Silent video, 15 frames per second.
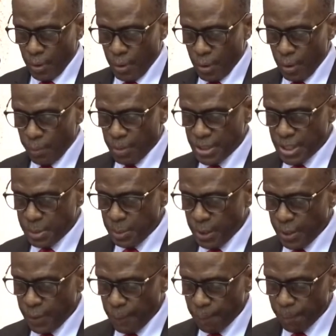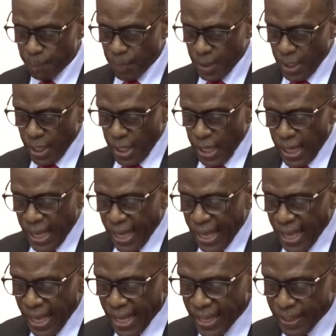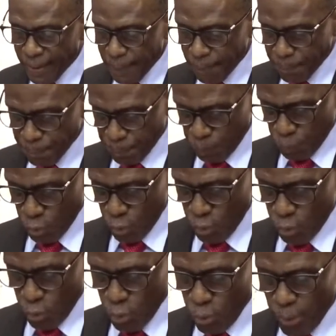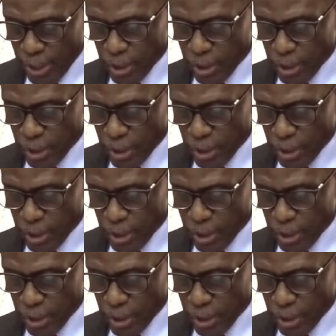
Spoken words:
Mr. Speaker, I really